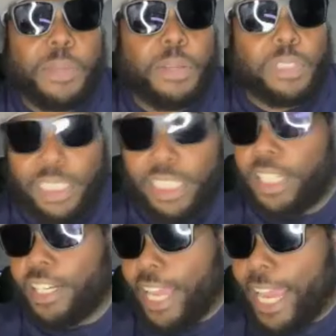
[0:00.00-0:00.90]
me was
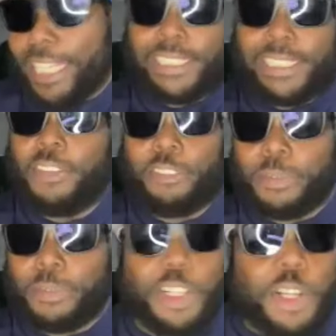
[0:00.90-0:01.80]
uh, AC
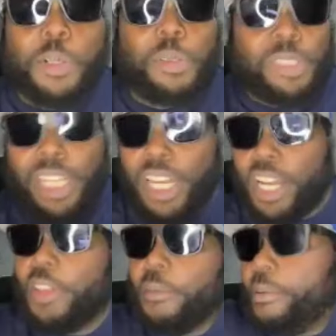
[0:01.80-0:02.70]
from the news.
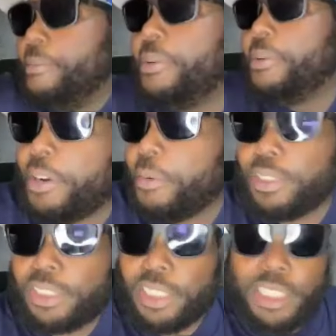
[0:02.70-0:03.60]
Other people in there
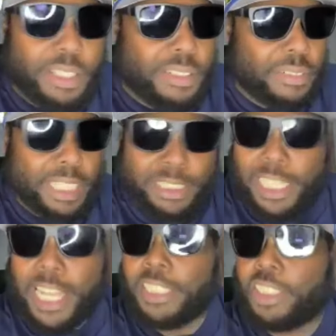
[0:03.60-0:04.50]
was uh, like
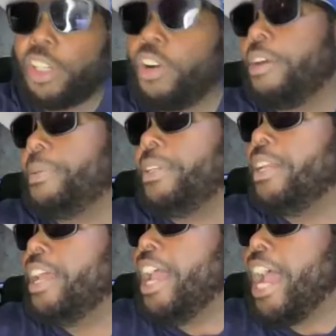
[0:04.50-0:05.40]
Shannon Sharpe and
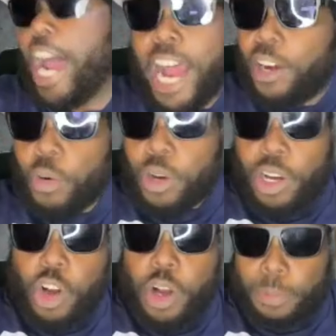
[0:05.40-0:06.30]
I don't want to
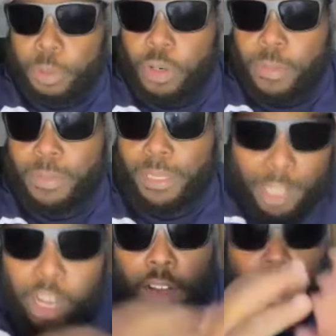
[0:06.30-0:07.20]
go up to him and be like,
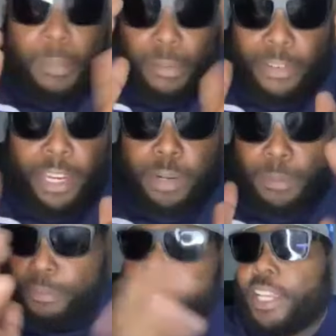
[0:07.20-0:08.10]
"Oh, I'm a fan. I'm
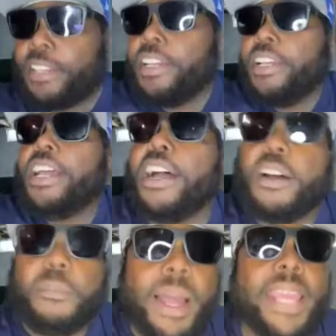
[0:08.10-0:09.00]
a fan."
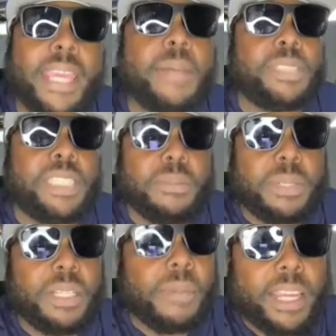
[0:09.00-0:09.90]
Uh, Mike Epps seen
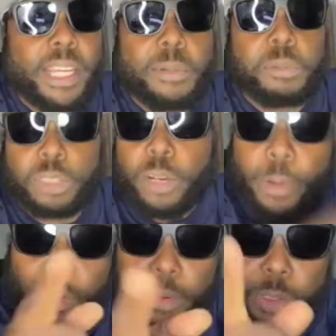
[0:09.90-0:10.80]
me. Mike Epps was like, "We're
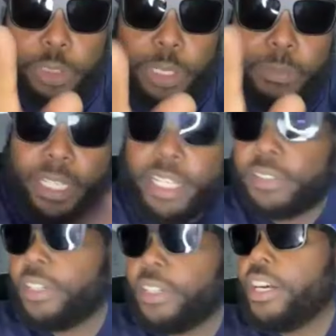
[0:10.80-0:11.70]
gonna do something
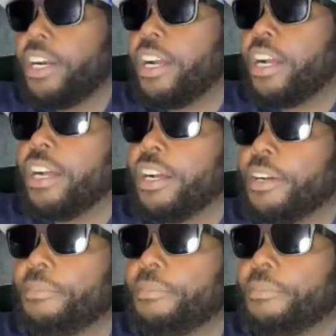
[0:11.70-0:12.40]
together." Uh,